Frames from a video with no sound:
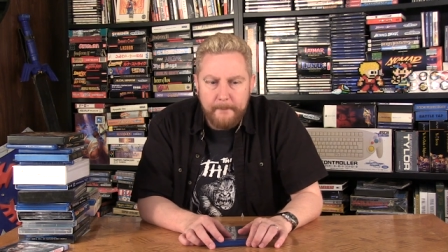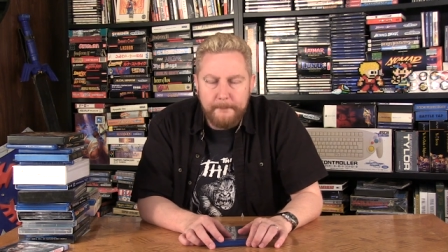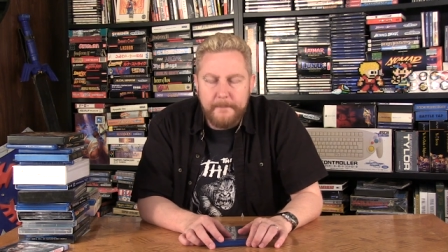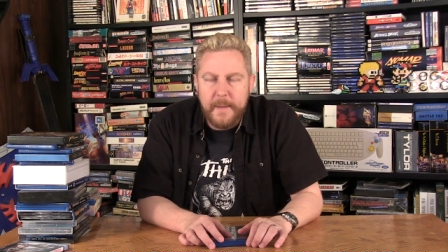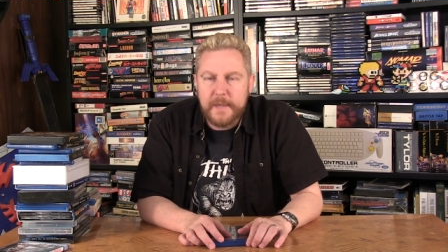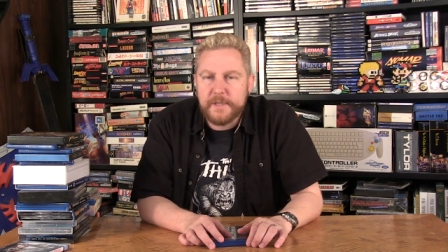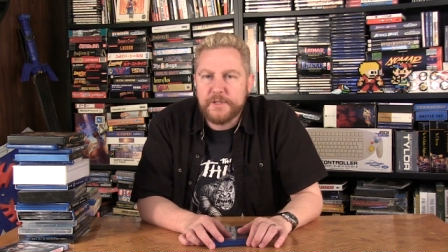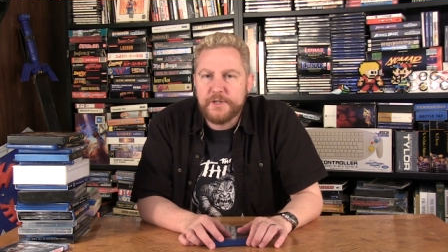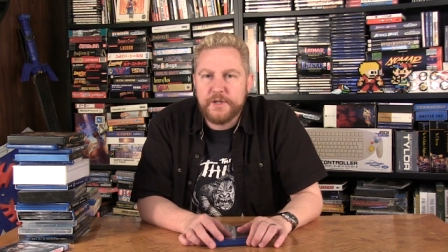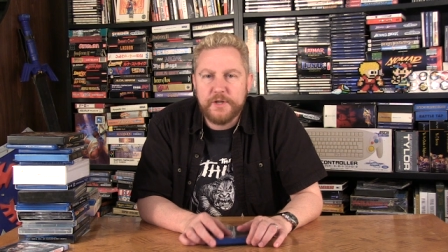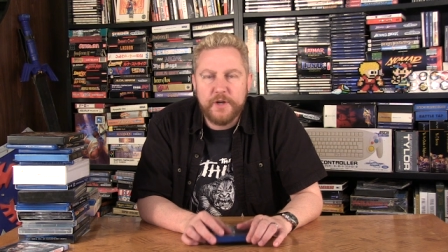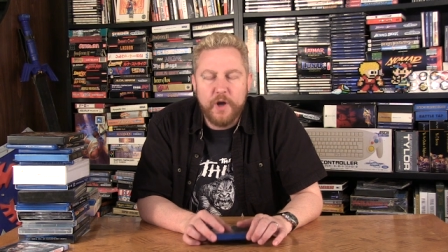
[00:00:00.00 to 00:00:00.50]

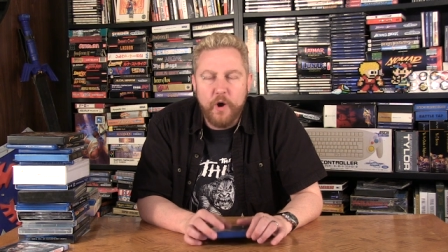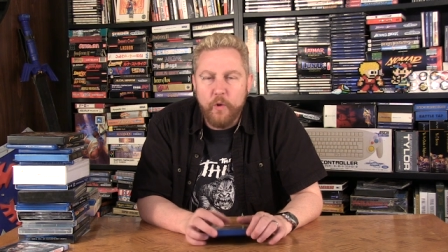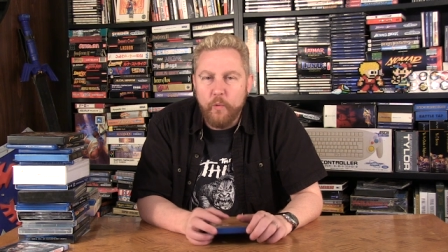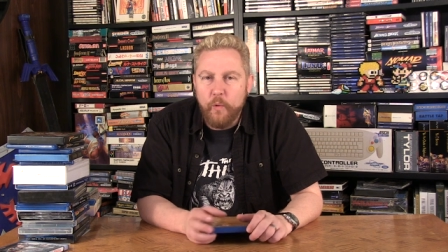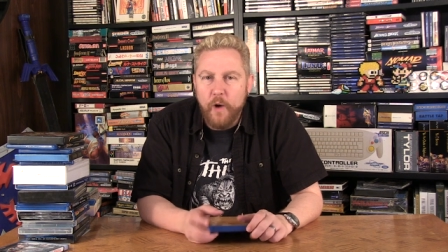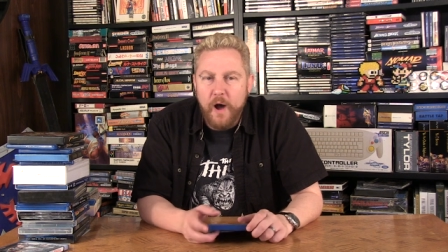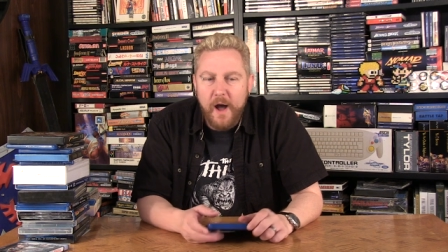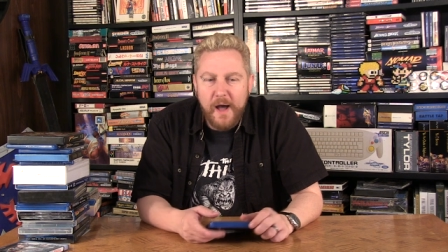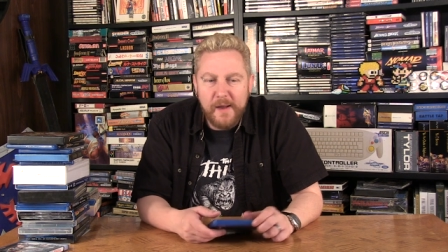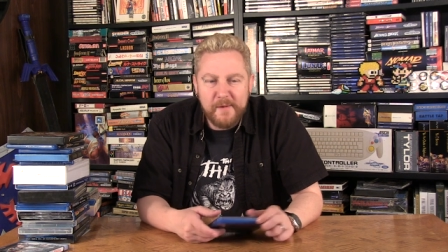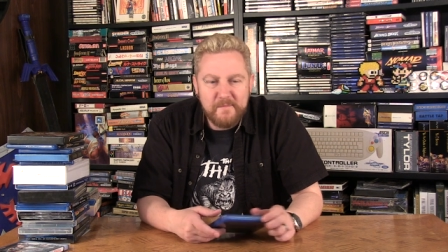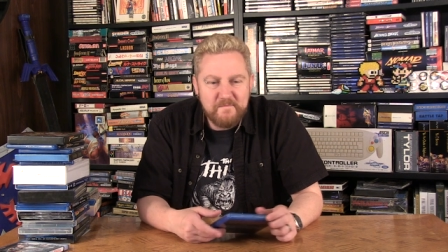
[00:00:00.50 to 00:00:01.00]
But you know
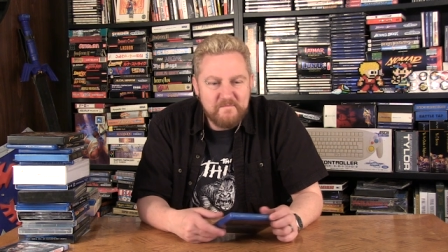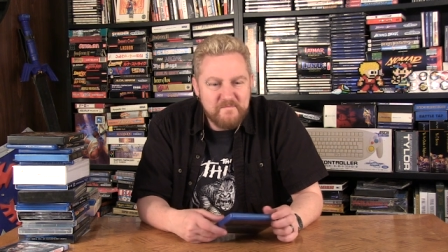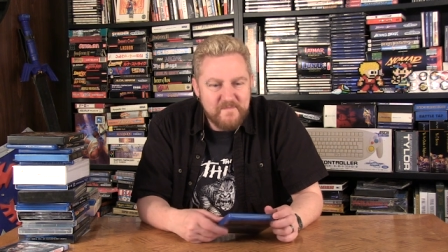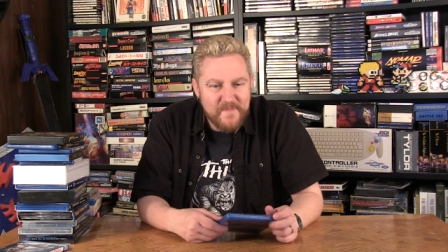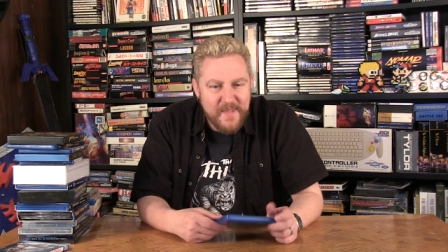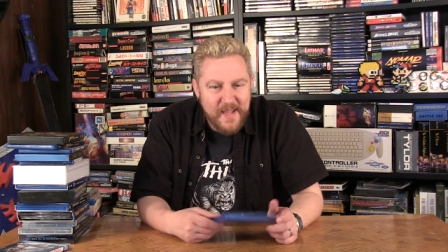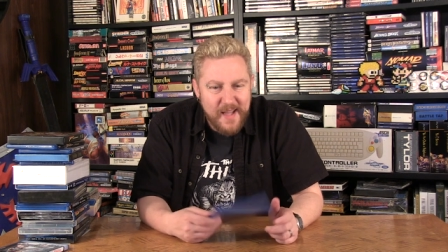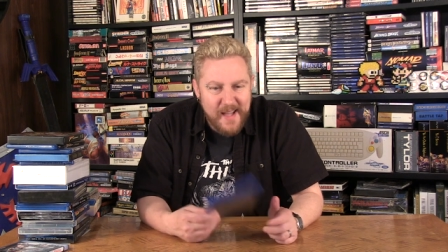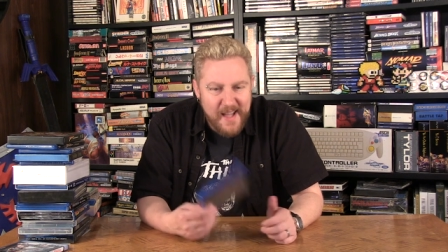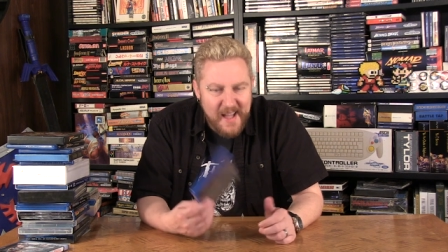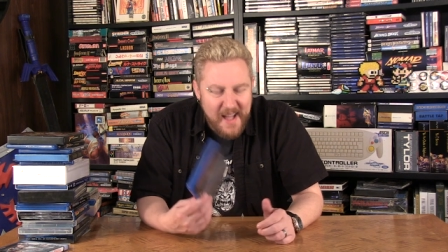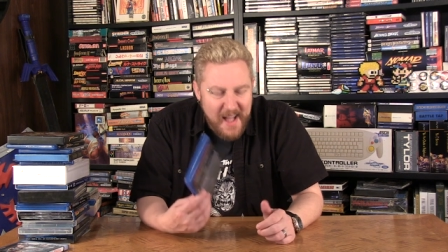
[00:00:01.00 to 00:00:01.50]
what?
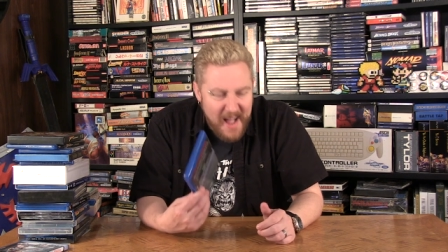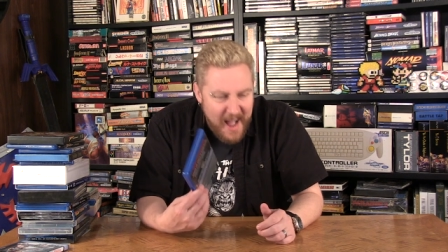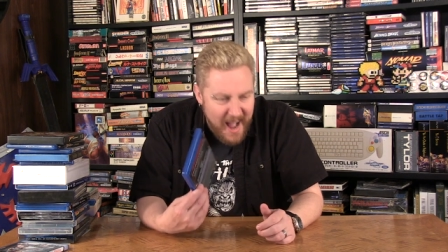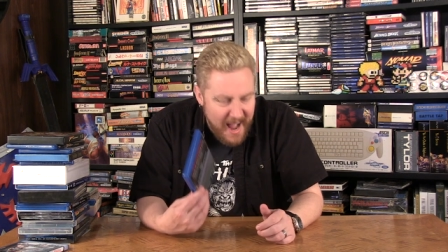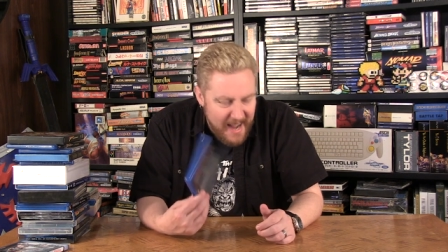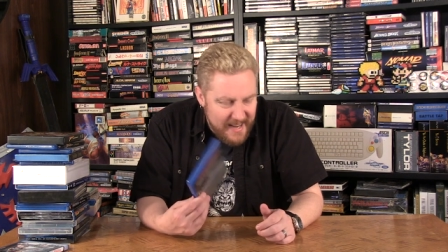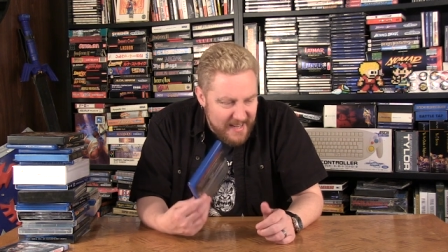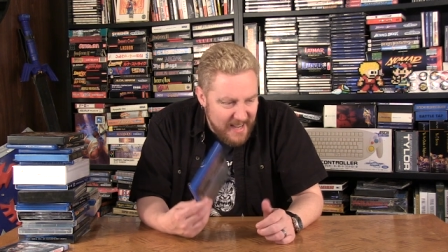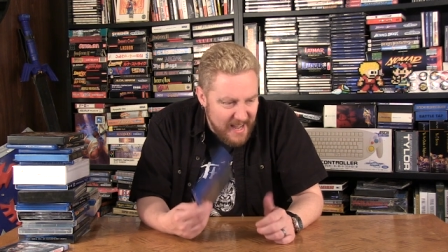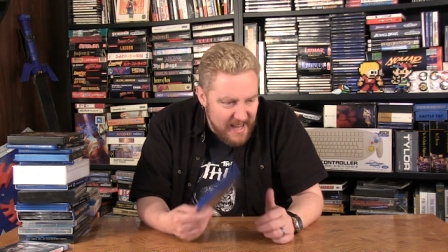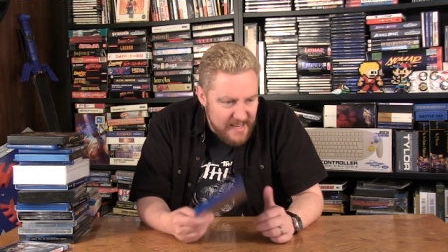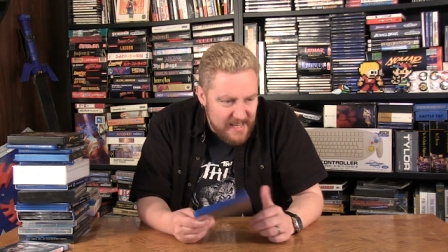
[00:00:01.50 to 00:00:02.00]

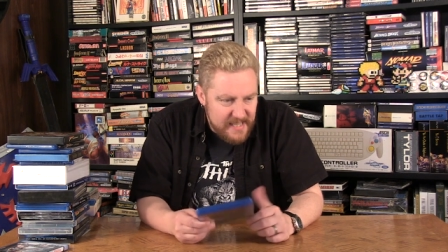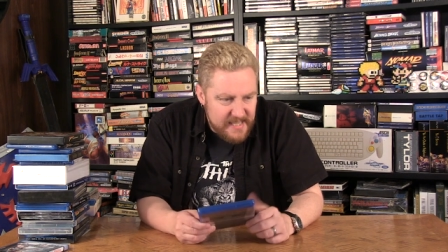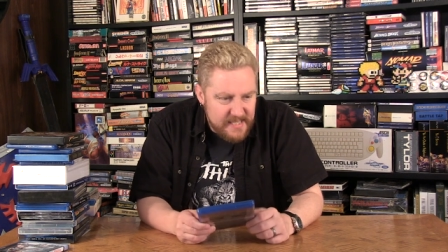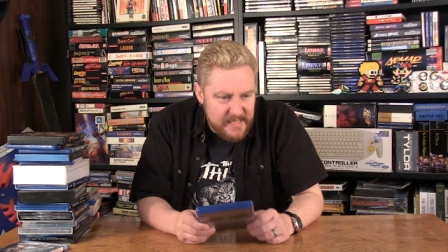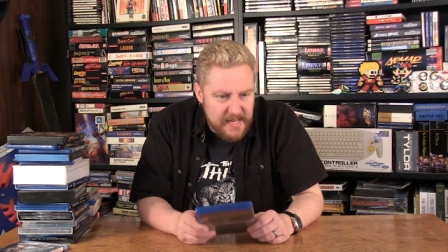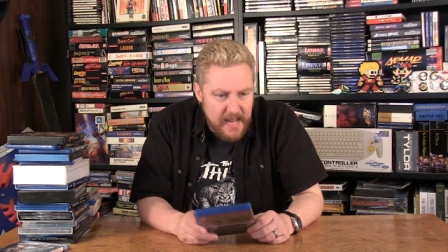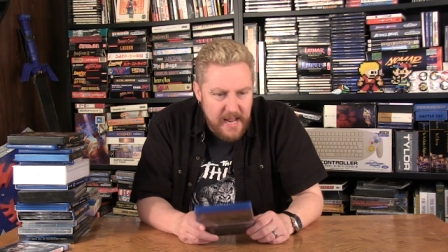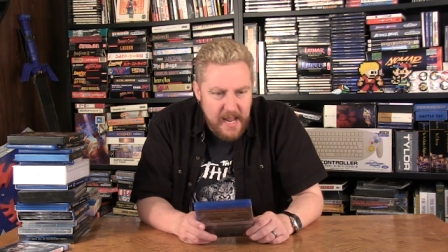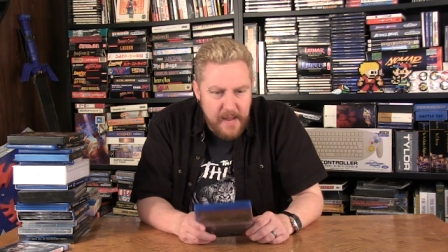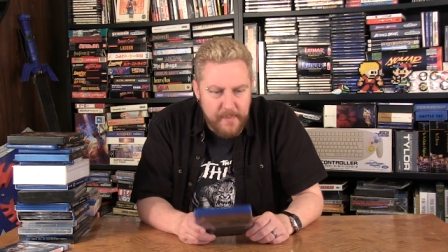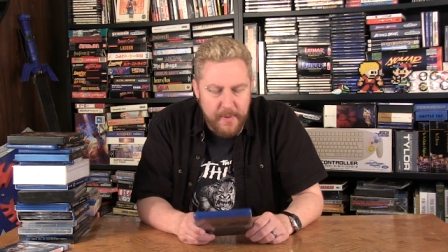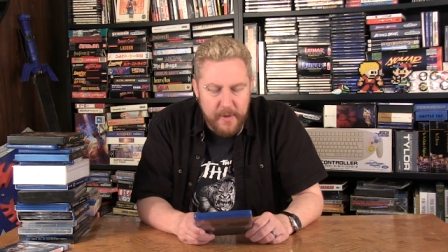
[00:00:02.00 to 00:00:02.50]
I gotta say,